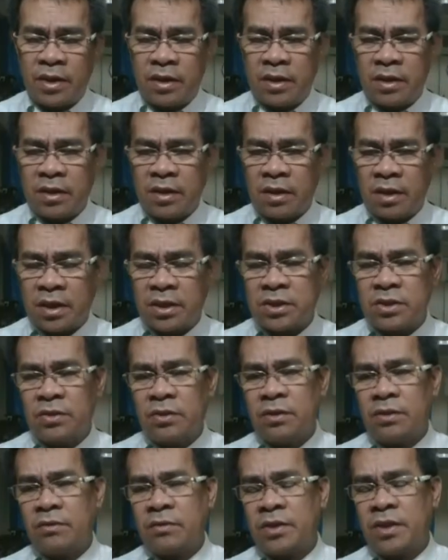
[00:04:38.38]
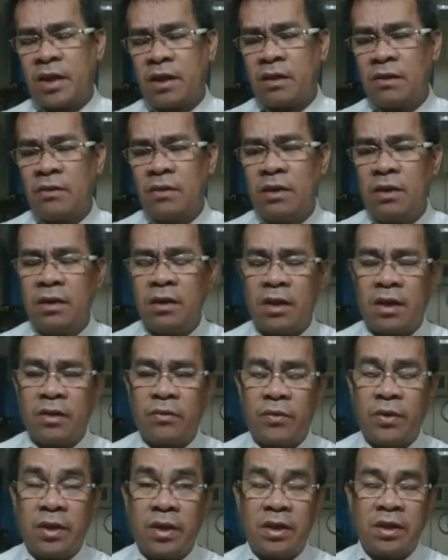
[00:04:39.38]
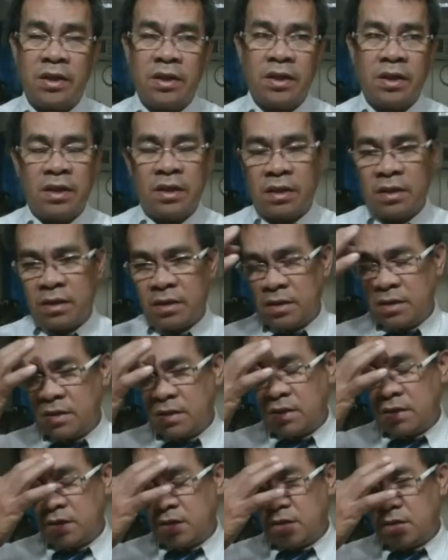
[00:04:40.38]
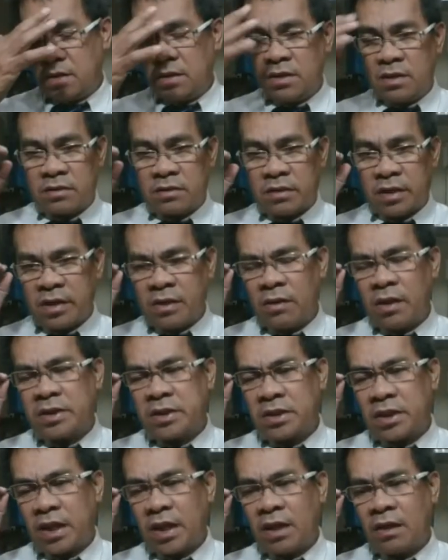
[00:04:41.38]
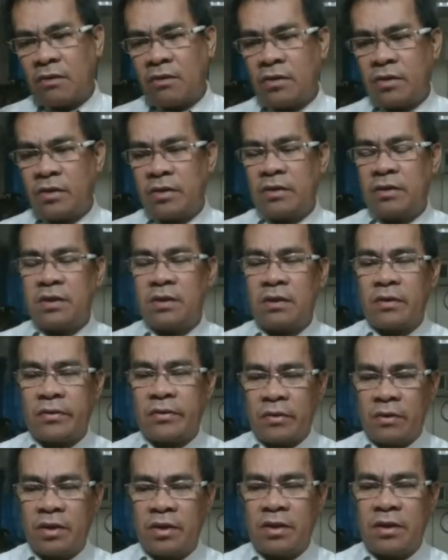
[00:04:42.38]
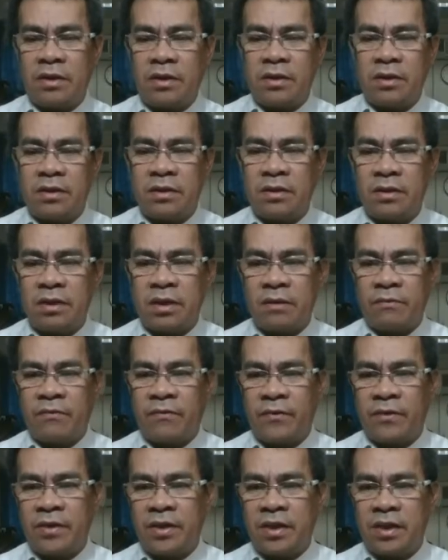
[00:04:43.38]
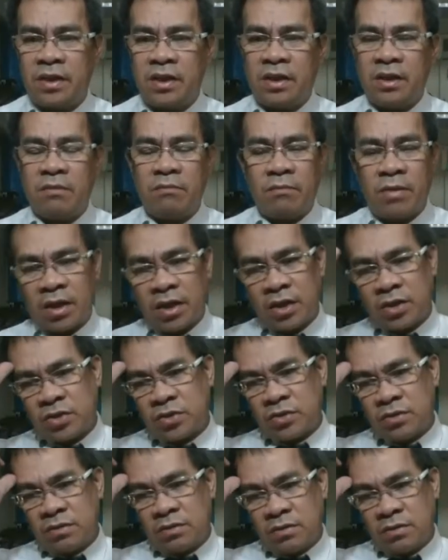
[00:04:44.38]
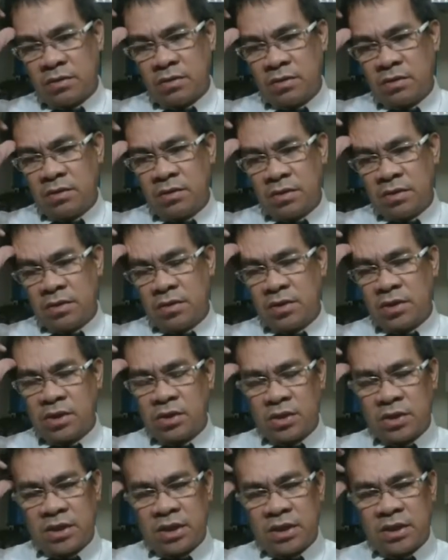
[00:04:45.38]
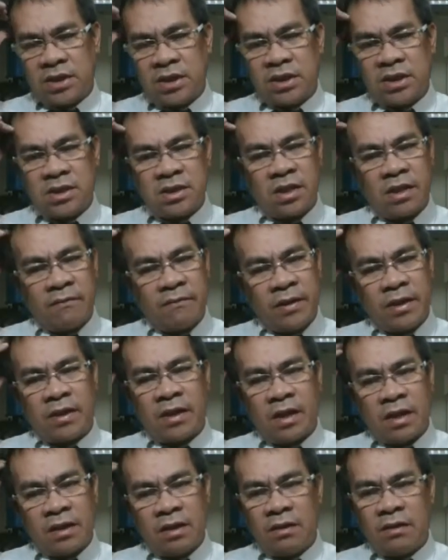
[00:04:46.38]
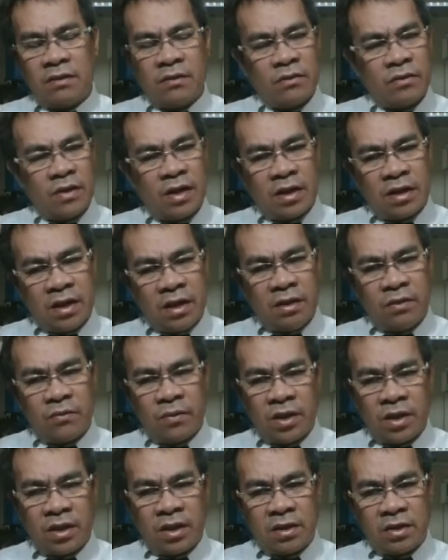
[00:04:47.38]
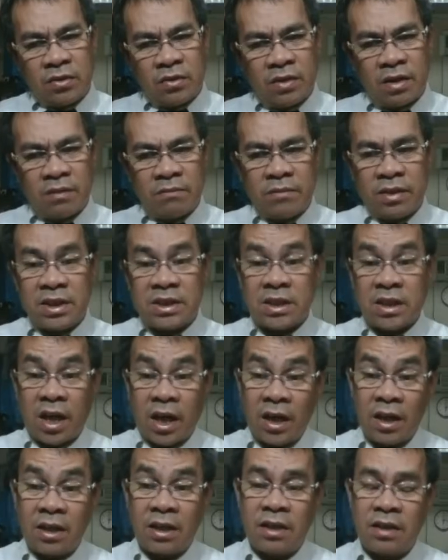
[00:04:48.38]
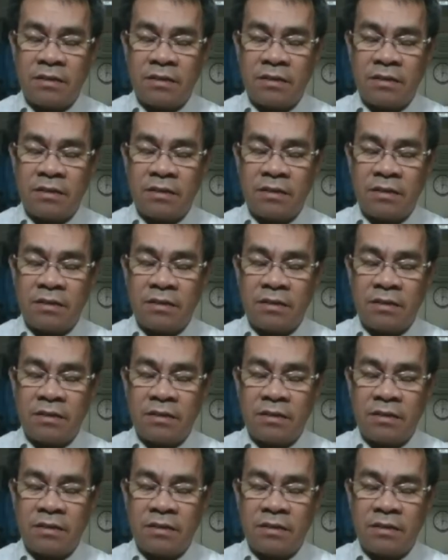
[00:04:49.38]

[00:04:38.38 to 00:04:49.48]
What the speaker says: direction or the angle, and we need the triangular scale or ruler for the magnitude. So since this is graphical, again we need to have the scale